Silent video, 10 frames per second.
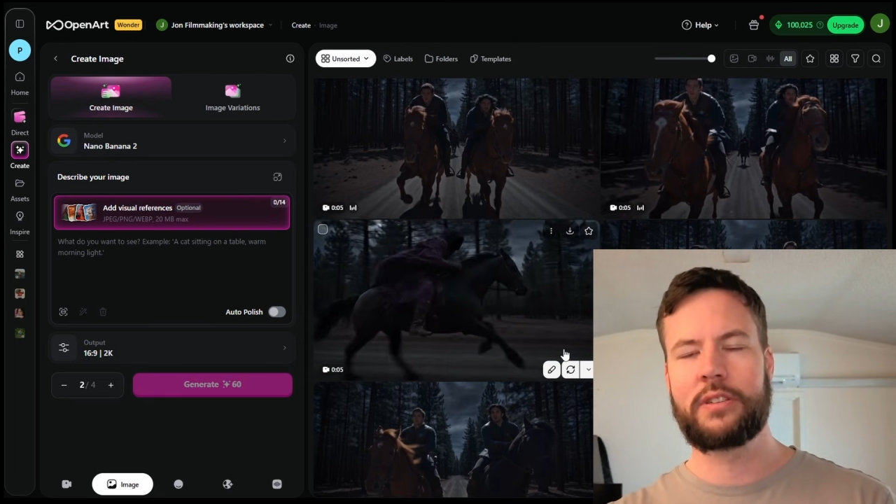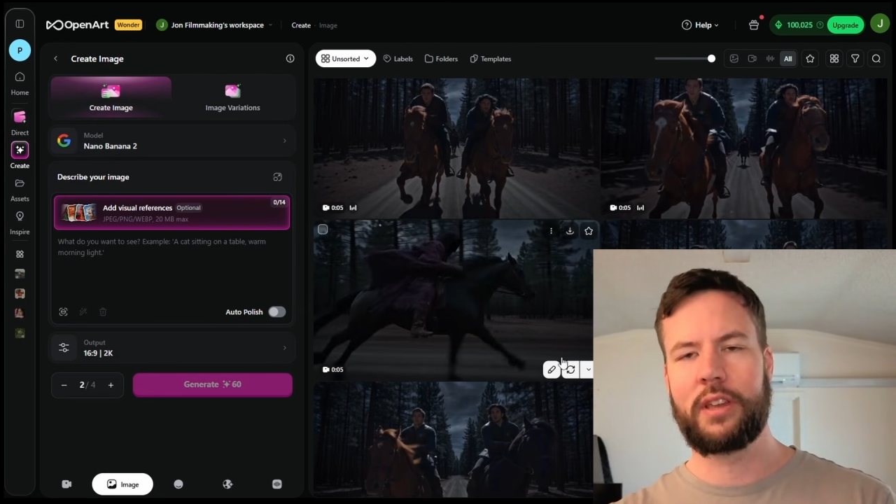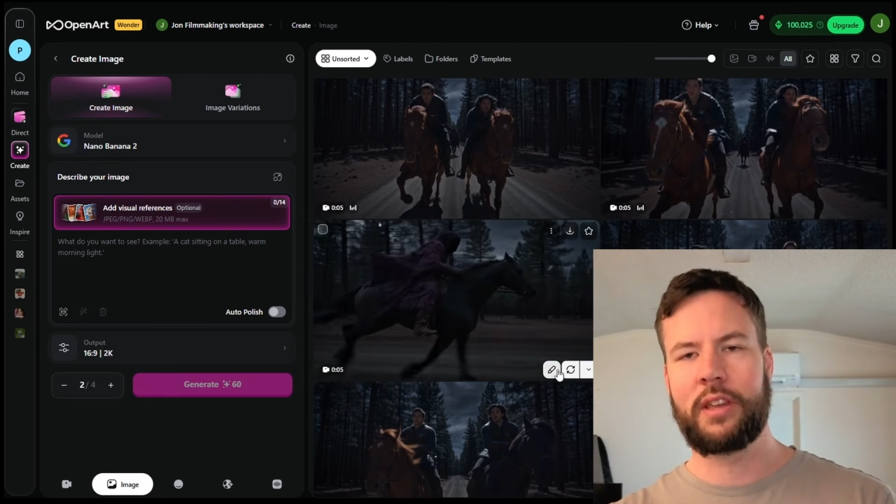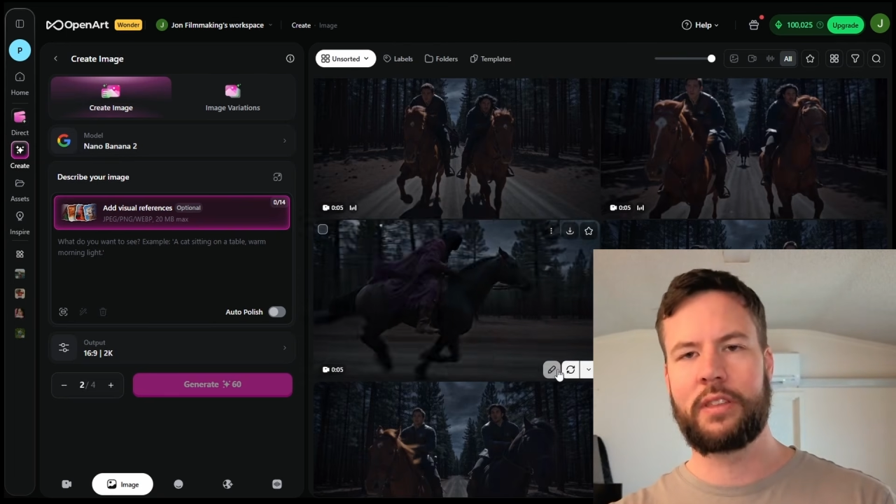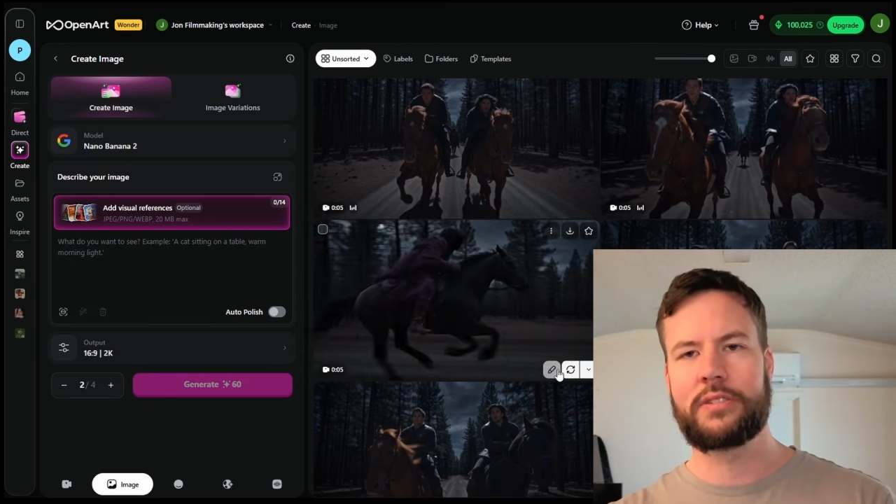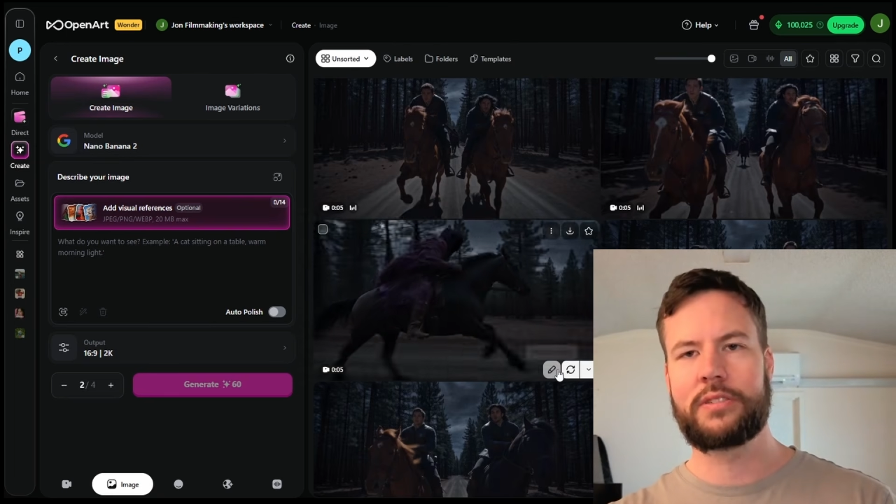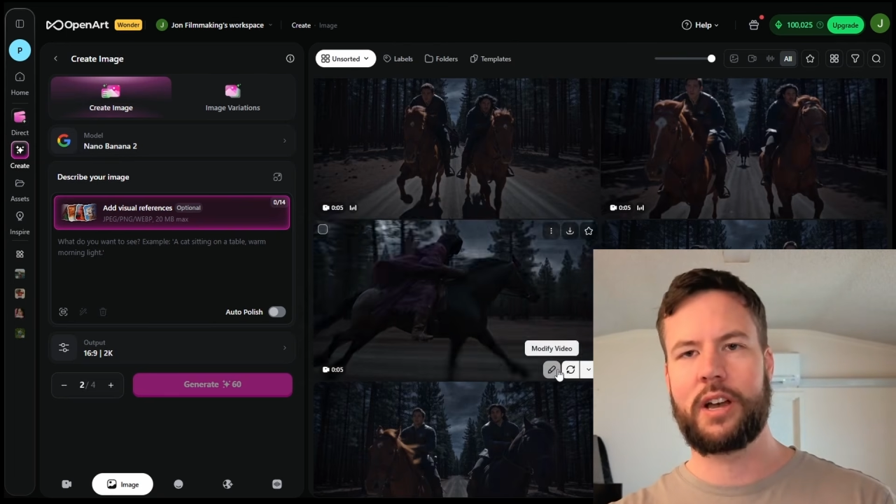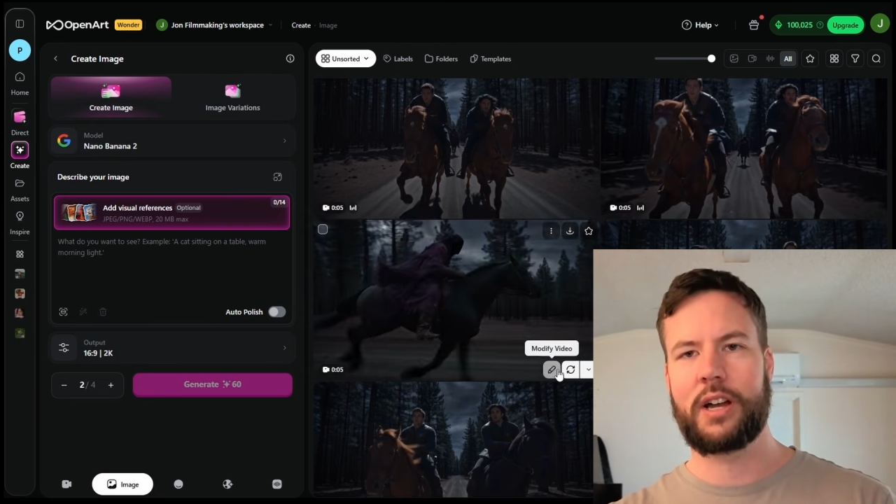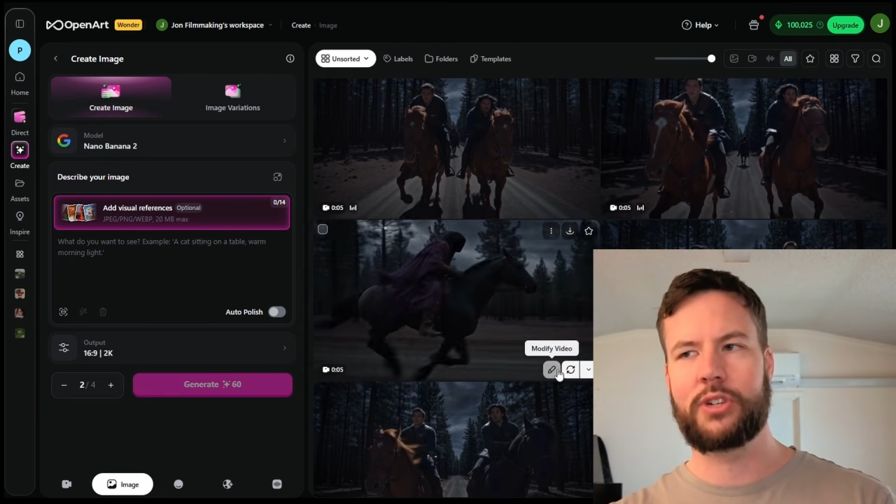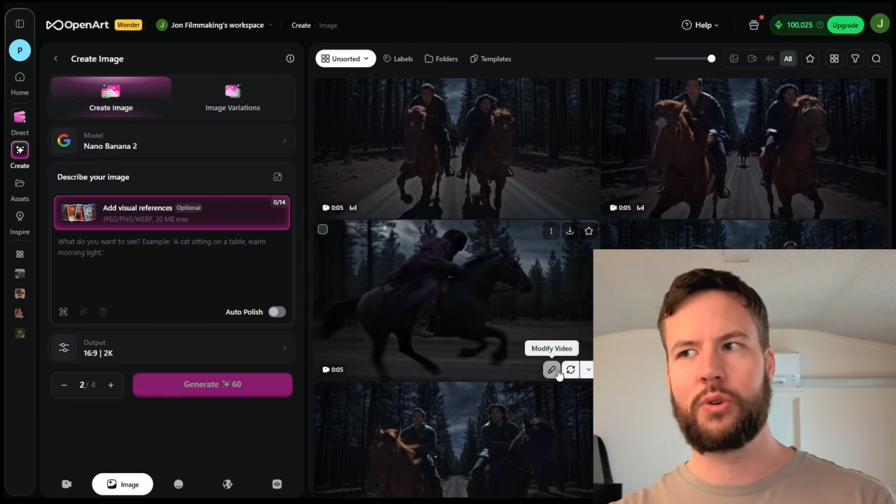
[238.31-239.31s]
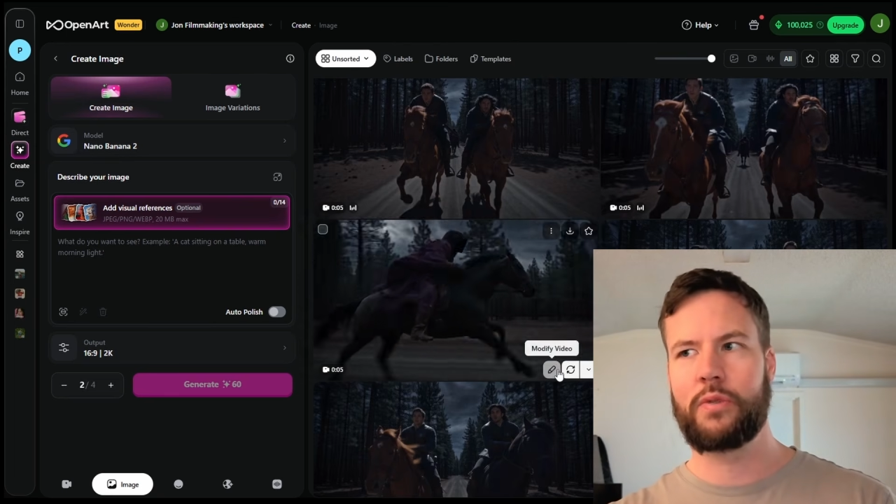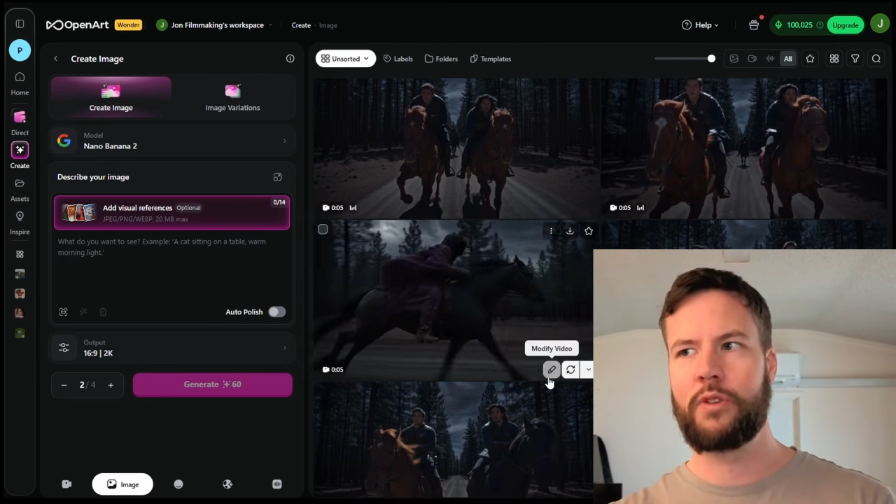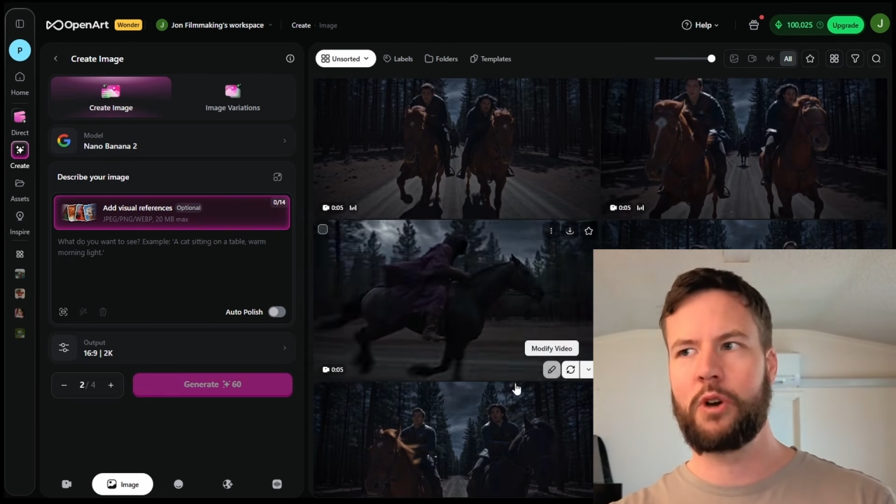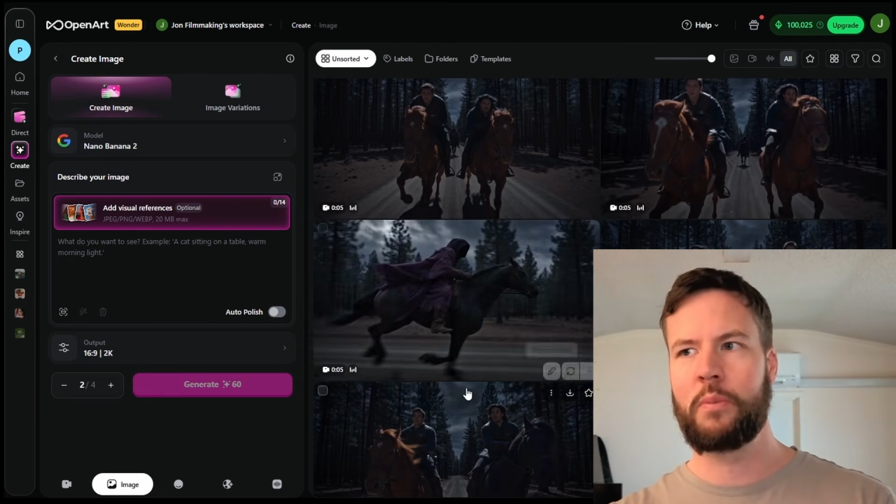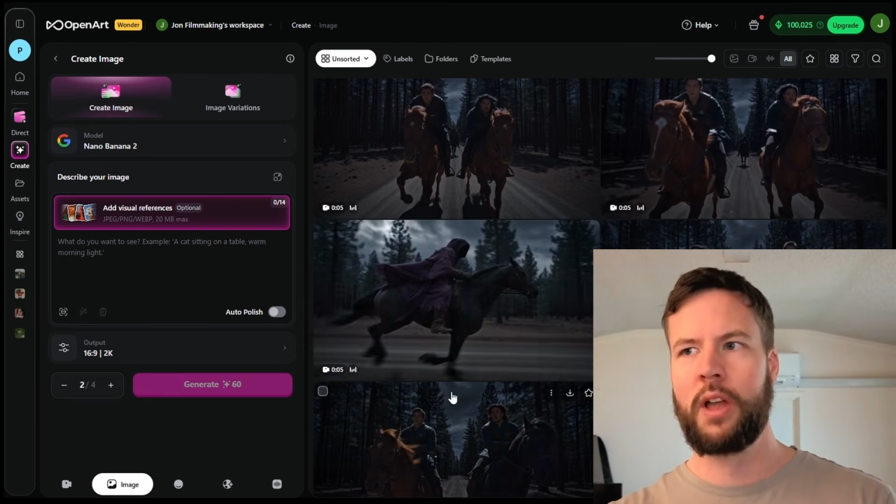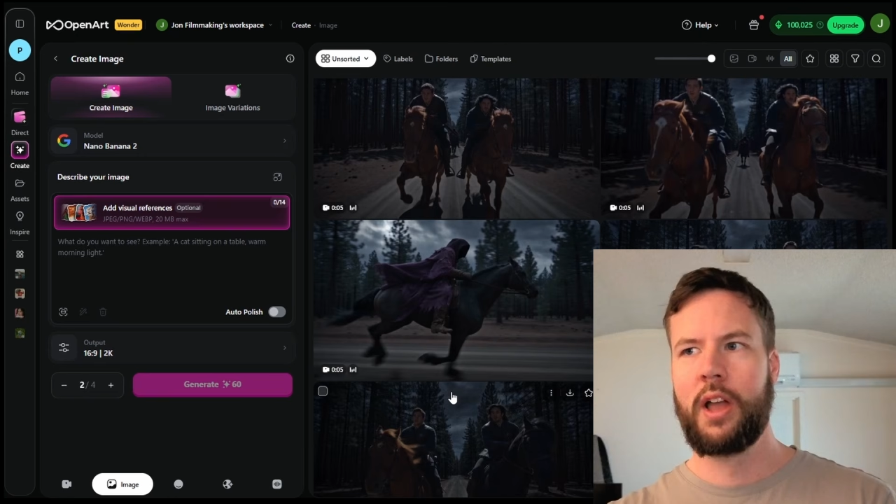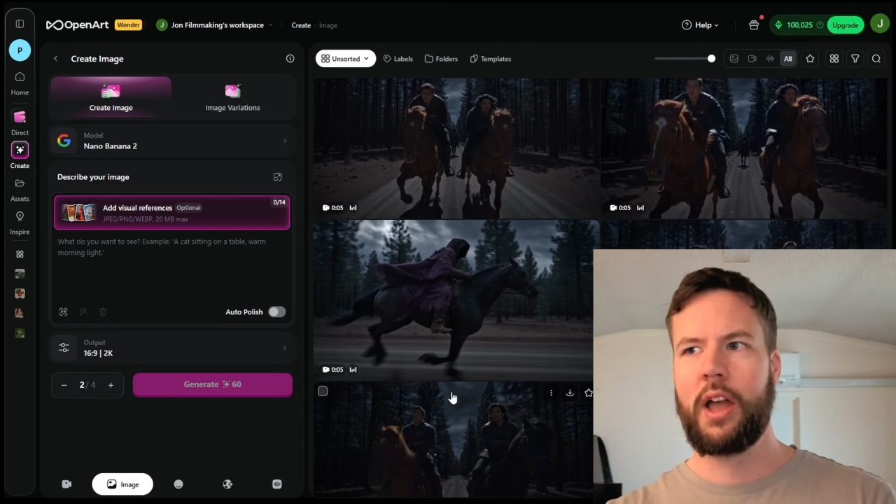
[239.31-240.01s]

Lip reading: in this short film.